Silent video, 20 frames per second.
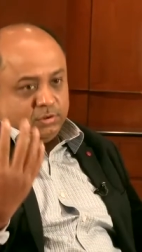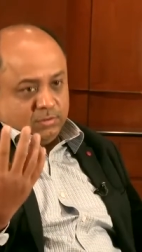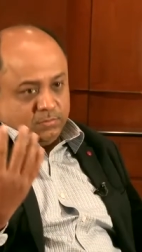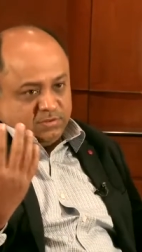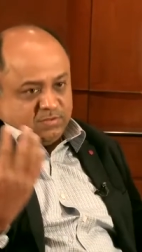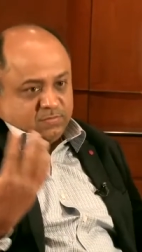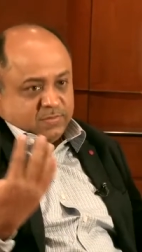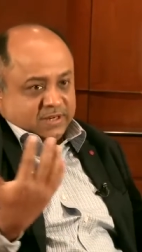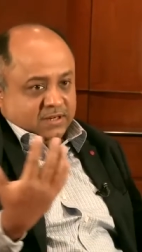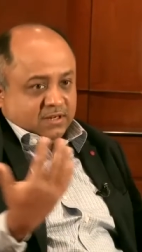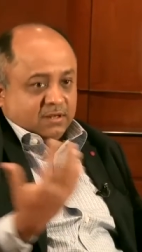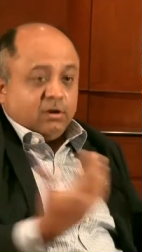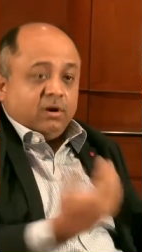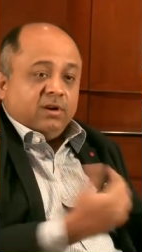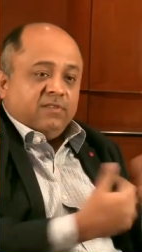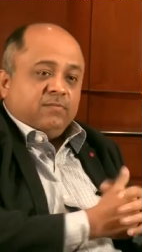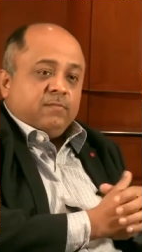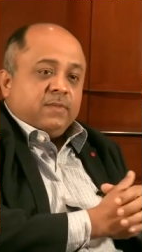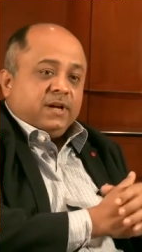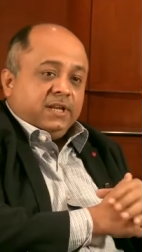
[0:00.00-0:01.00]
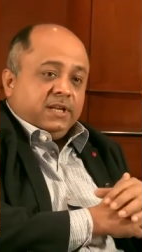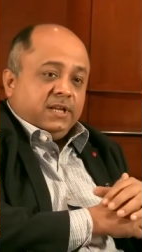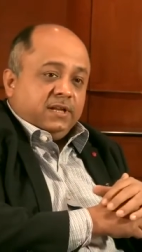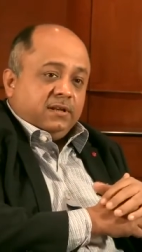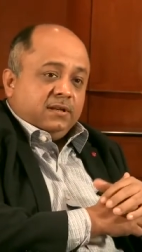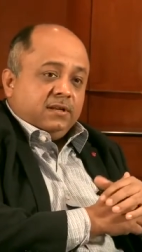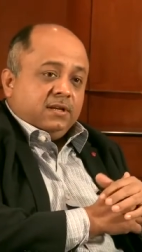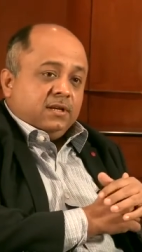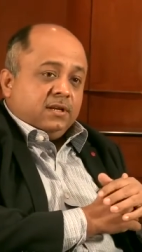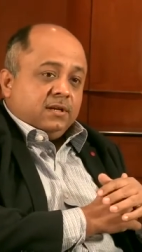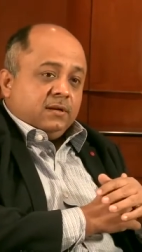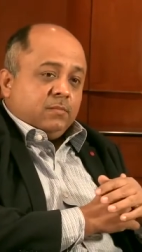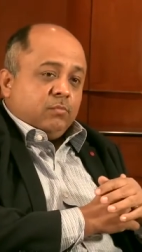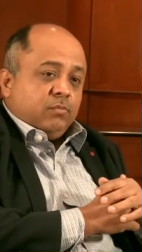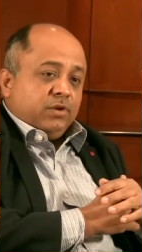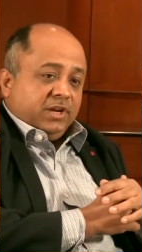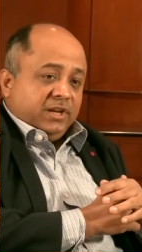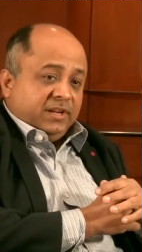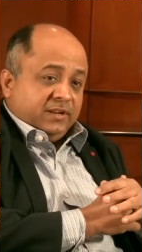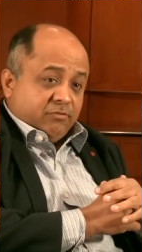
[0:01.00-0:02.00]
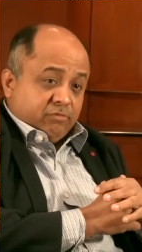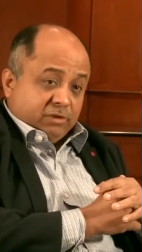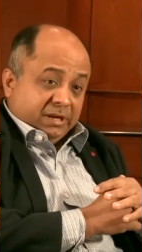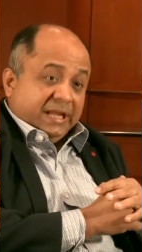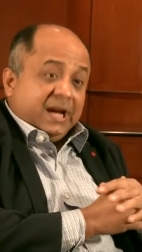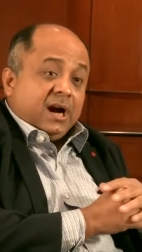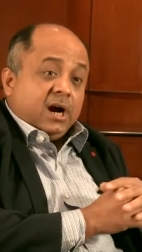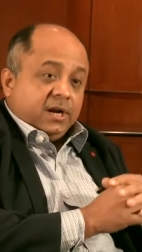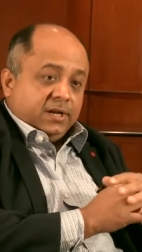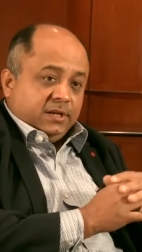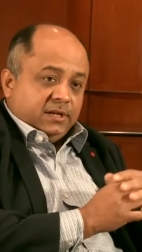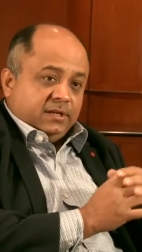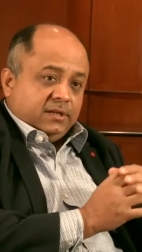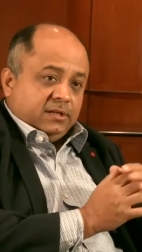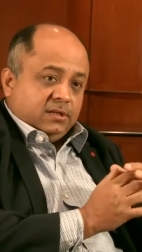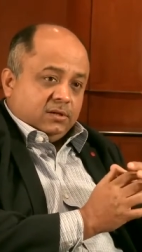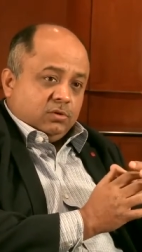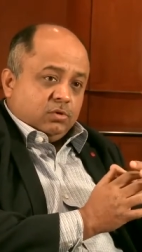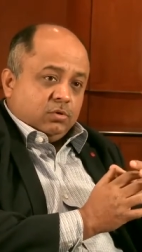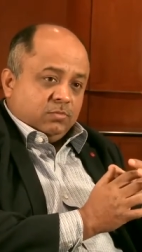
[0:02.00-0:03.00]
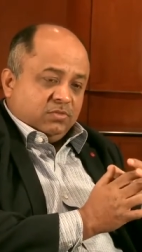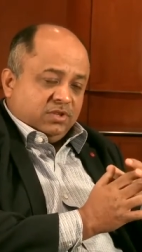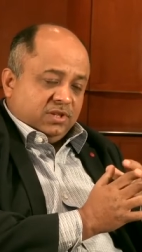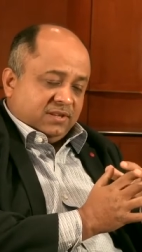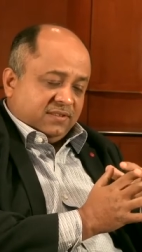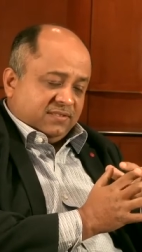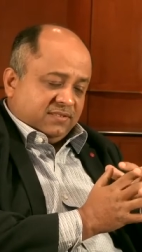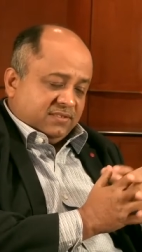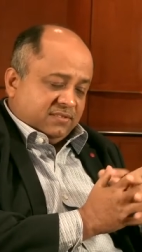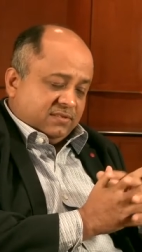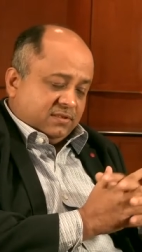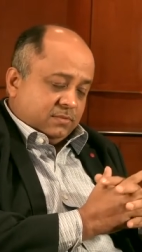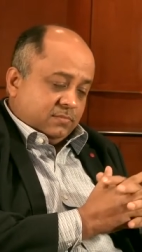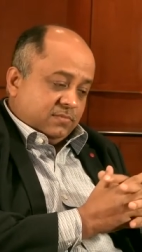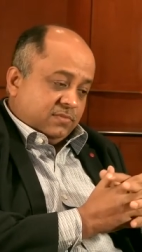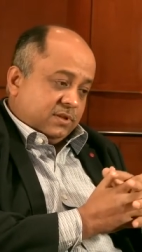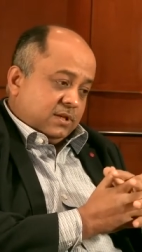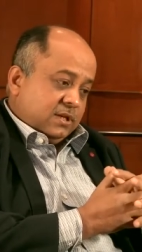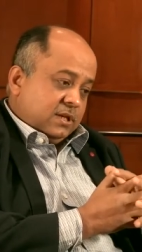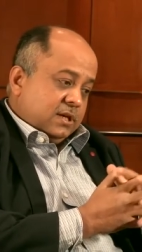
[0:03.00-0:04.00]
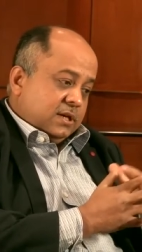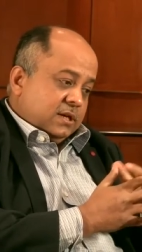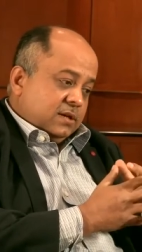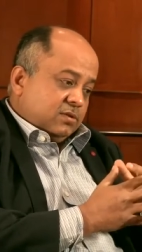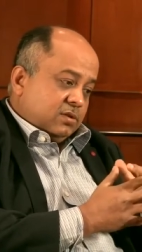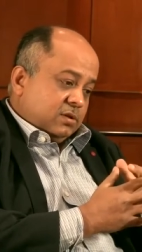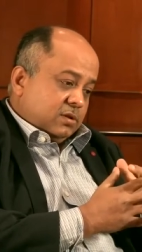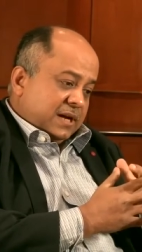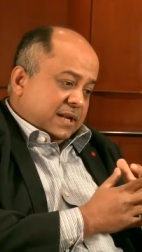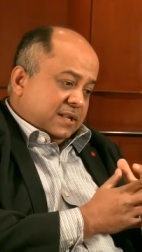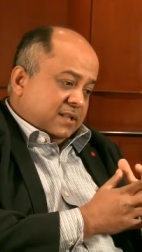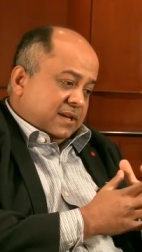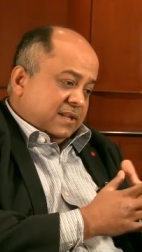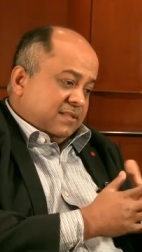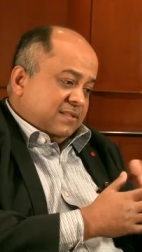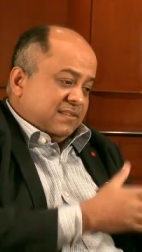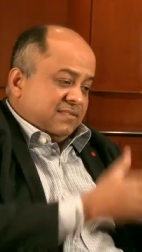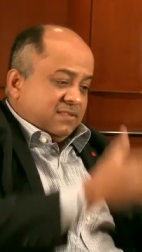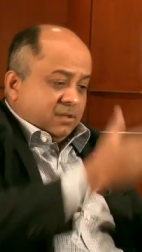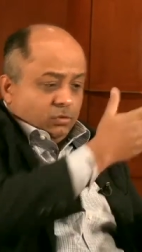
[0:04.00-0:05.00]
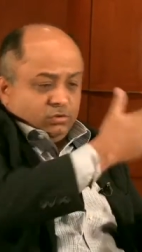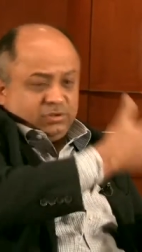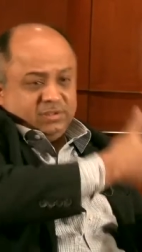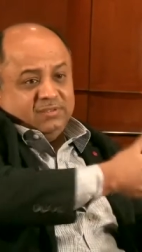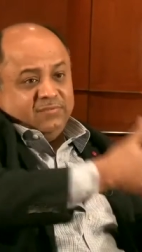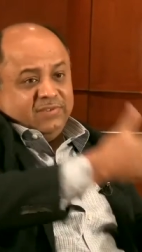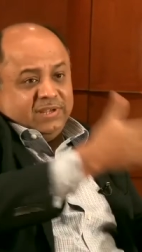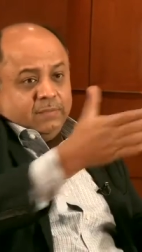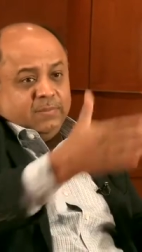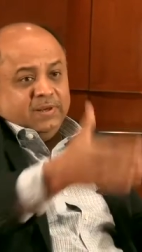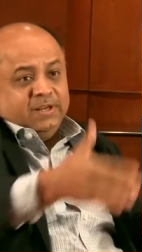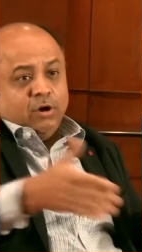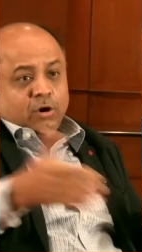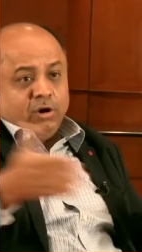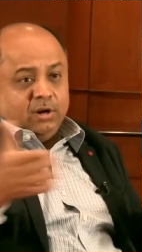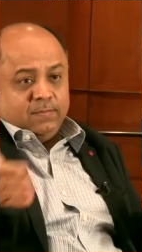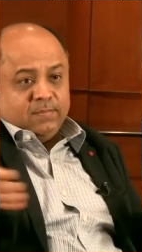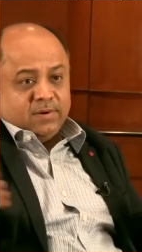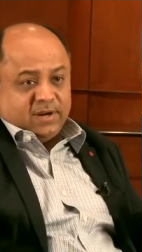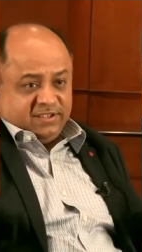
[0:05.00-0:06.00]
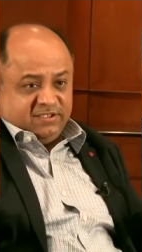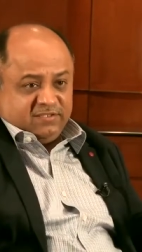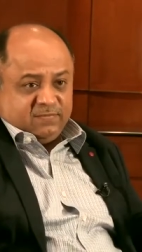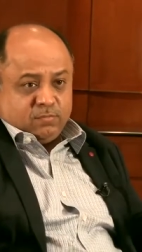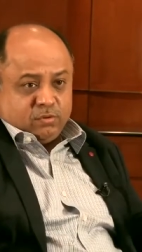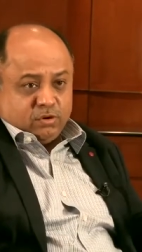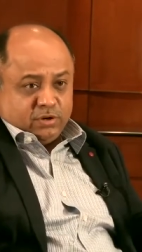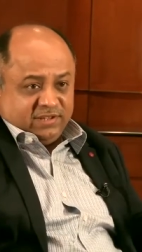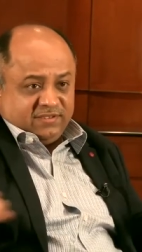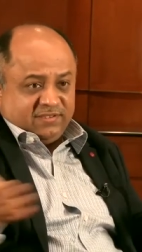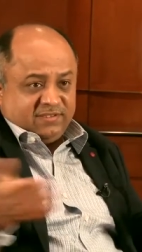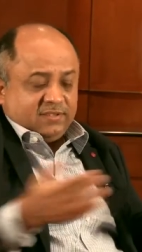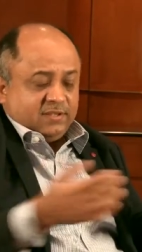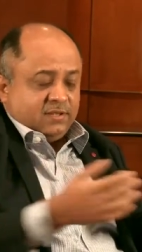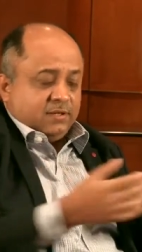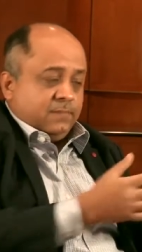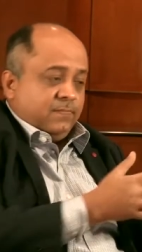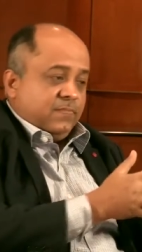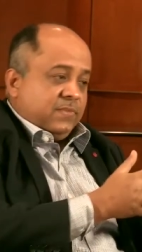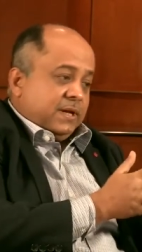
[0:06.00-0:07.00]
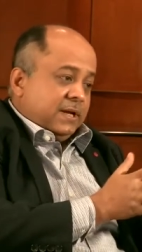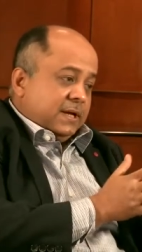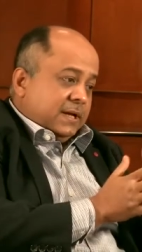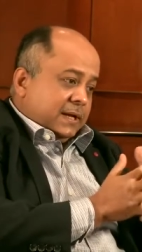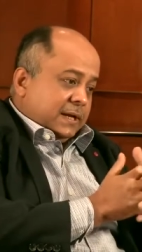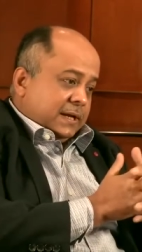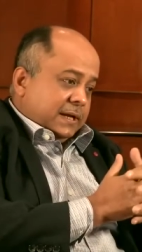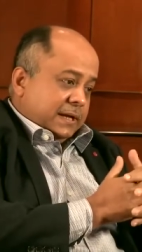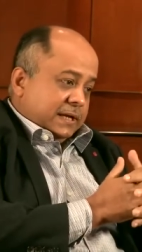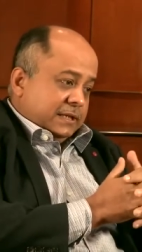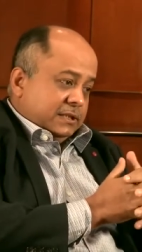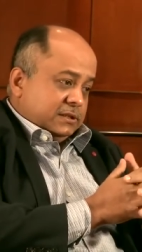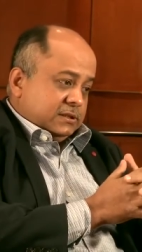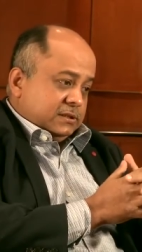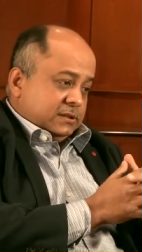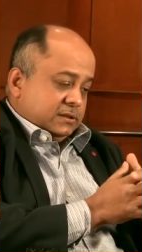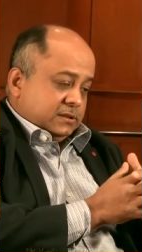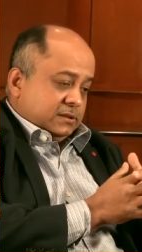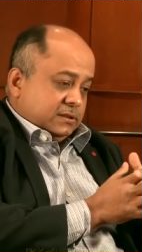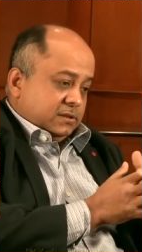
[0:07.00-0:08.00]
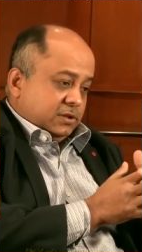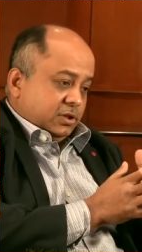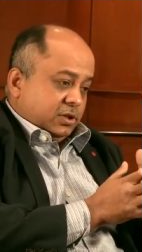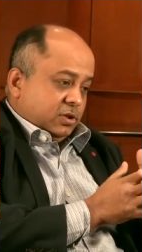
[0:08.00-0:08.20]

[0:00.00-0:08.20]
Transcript: you can spend a lot of money in bringing in really high-end uh, home theater systems. So and and the solutions available at all price points. Uh, and uh,